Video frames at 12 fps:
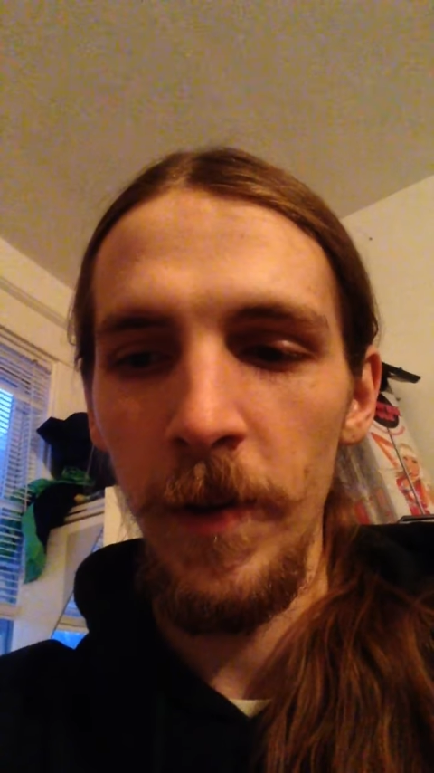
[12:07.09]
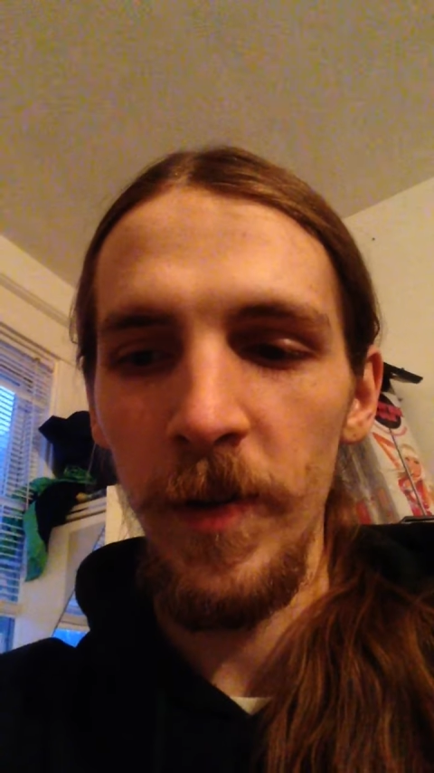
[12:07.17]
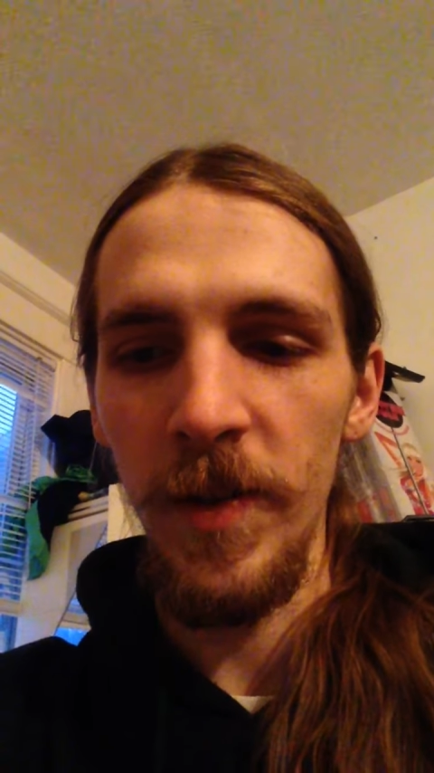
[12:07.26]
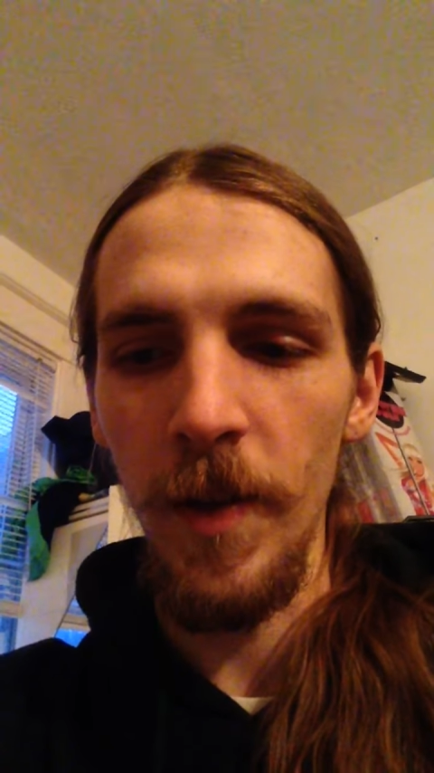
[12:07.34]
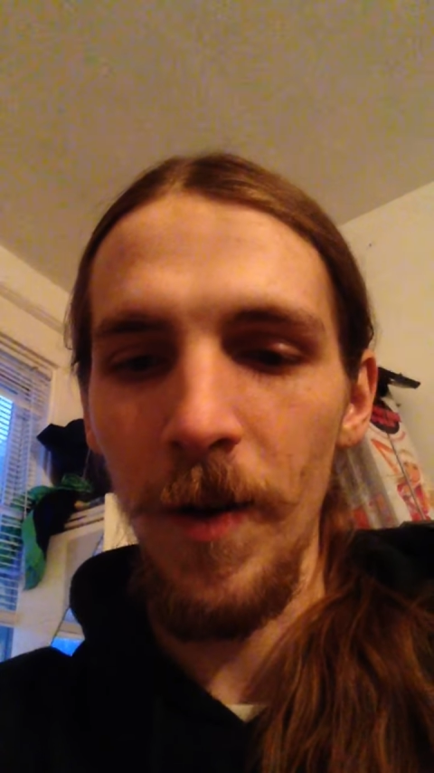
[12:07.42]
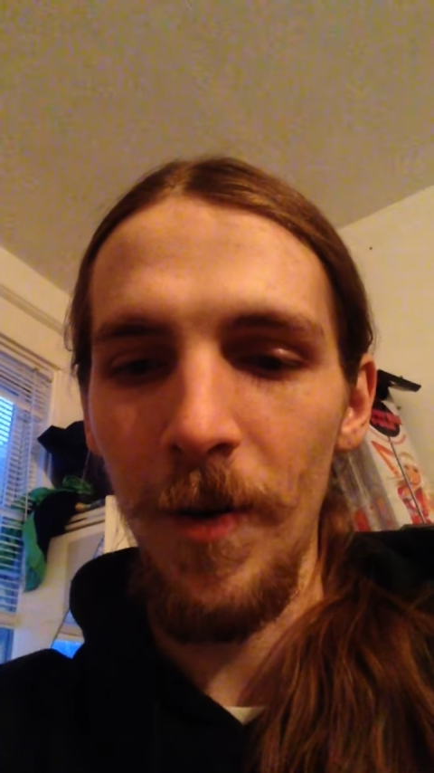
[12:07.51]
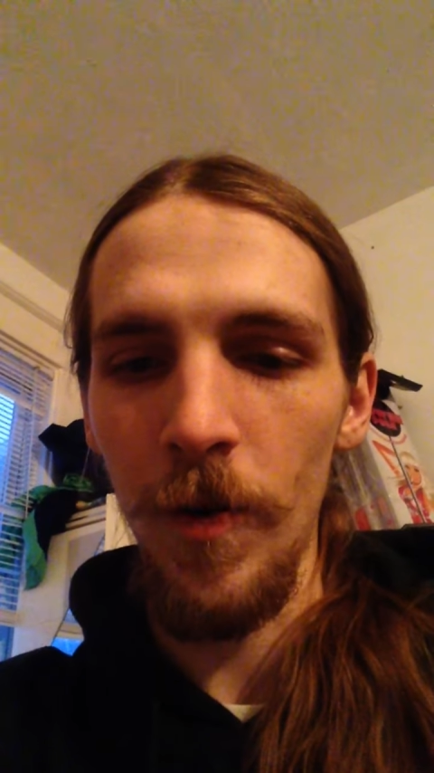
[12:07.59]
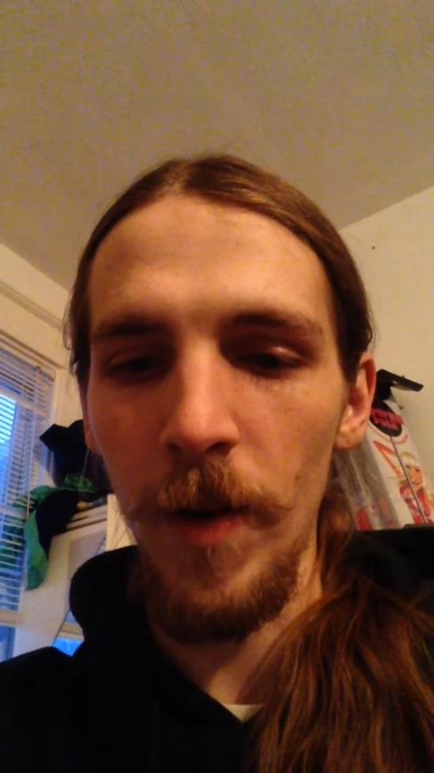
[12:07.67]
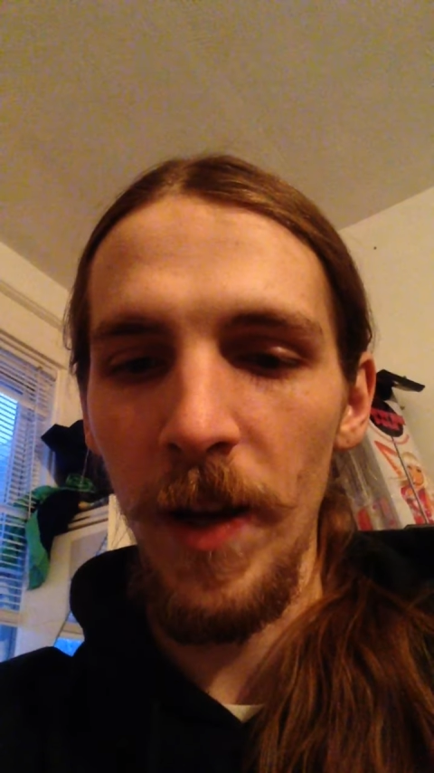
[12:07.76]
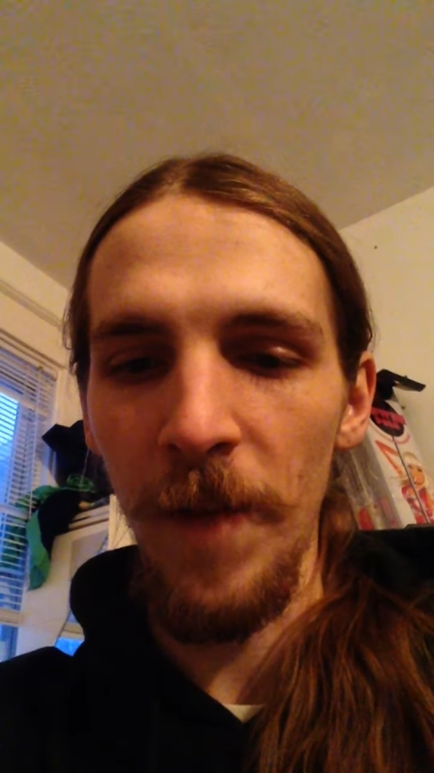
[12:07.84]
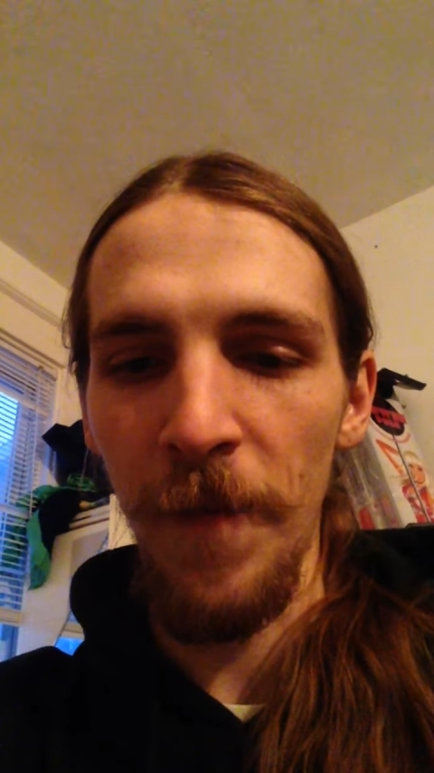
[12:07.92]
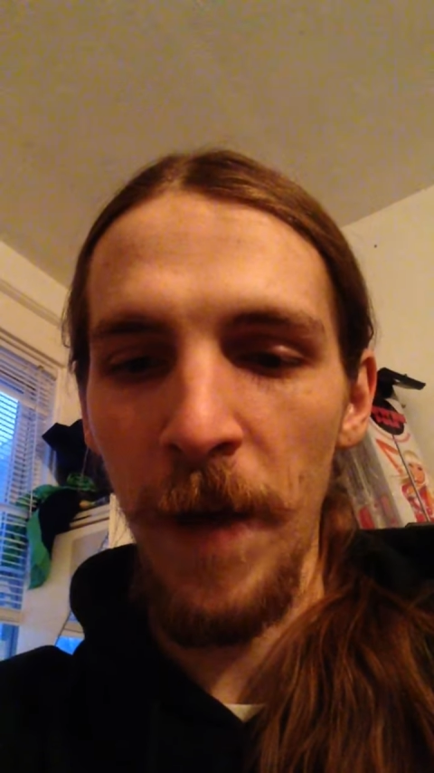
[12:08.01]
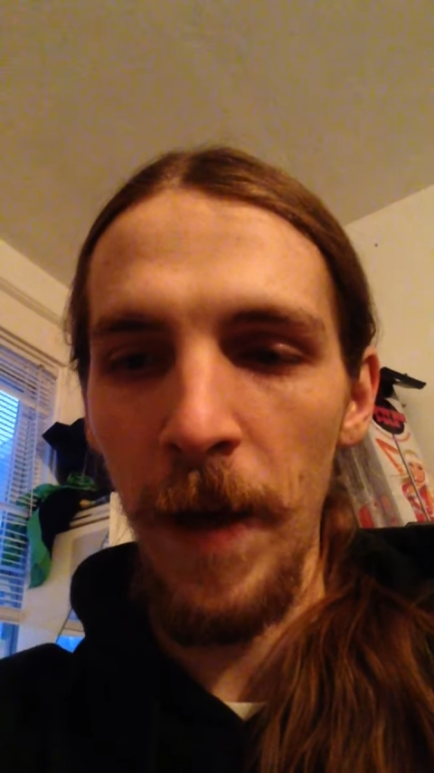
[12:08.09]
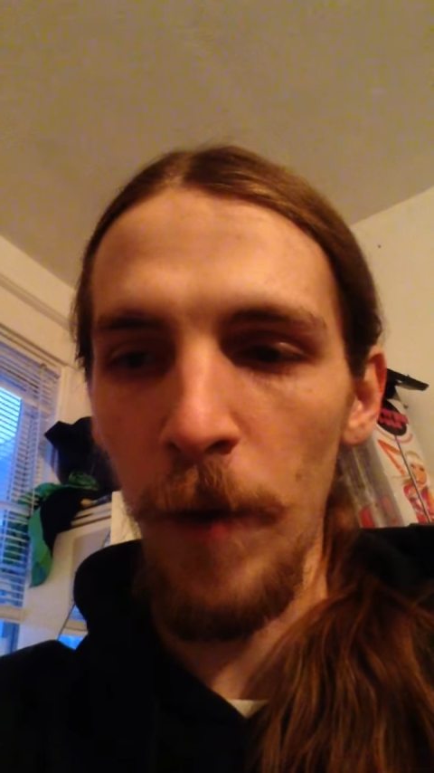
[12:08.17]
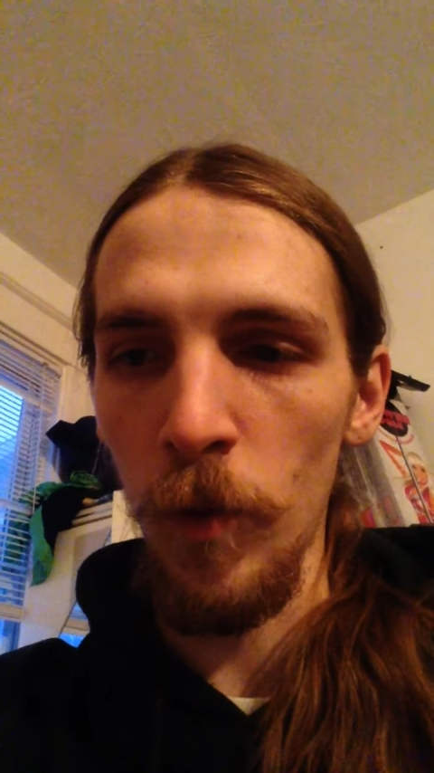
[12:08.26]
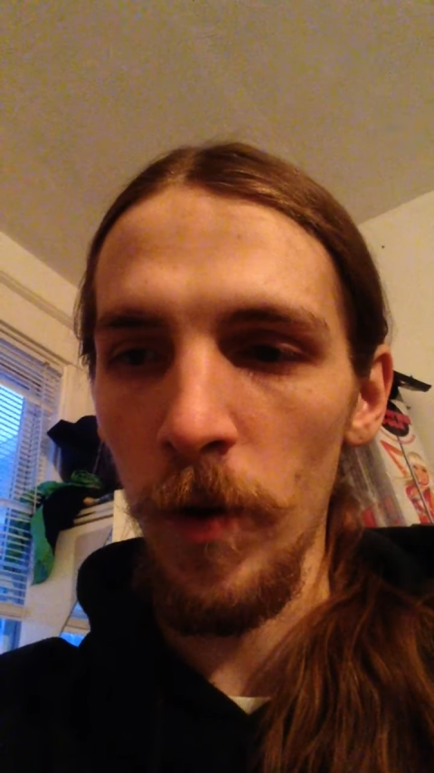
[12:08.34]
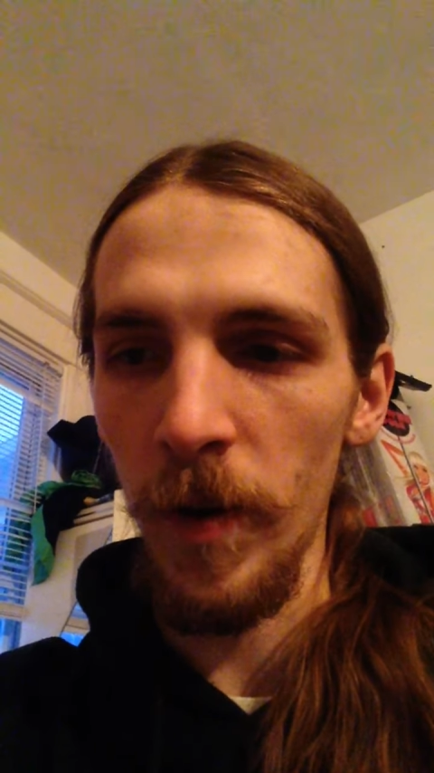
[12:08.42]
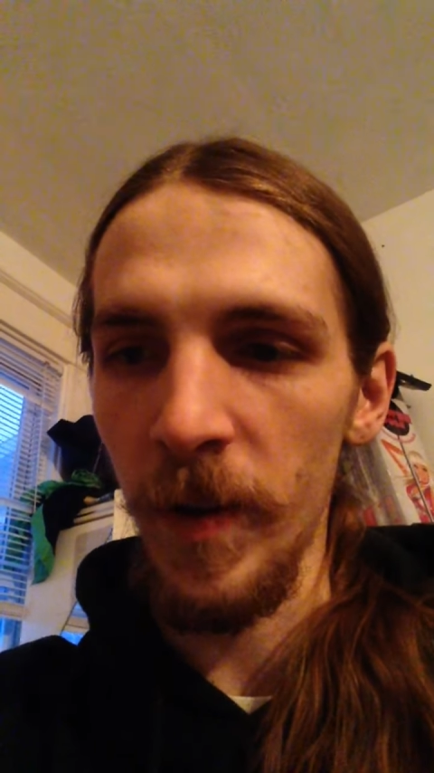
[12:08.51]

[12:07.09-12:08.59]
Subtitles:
So if I were